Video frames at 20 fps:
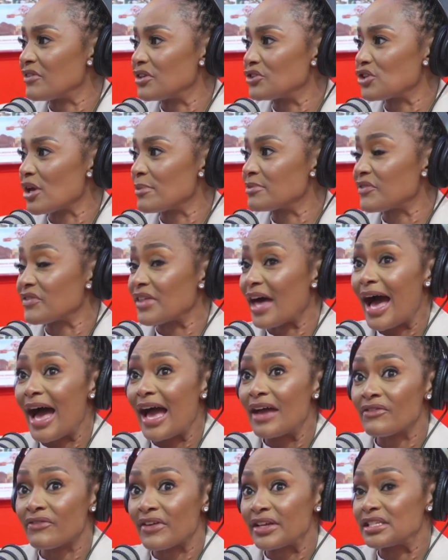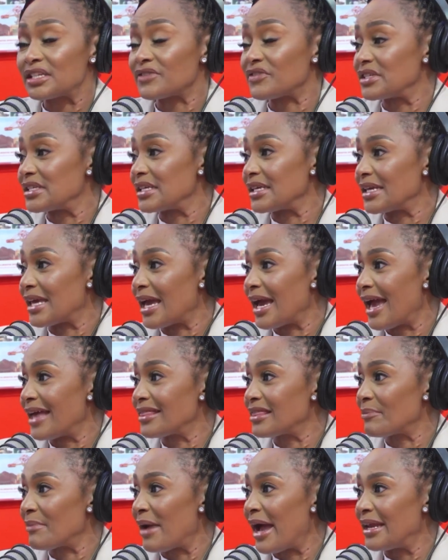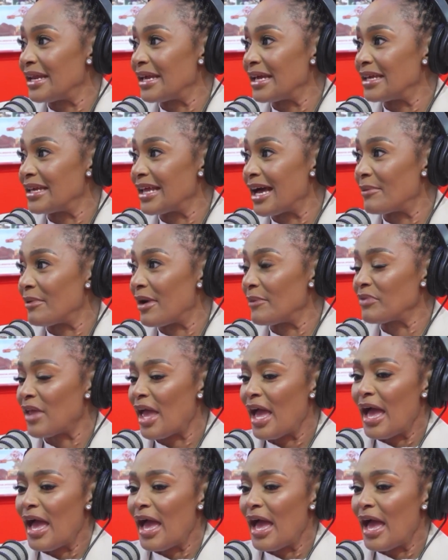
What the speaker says: in terms of the hive of activity here at the mining Indaba.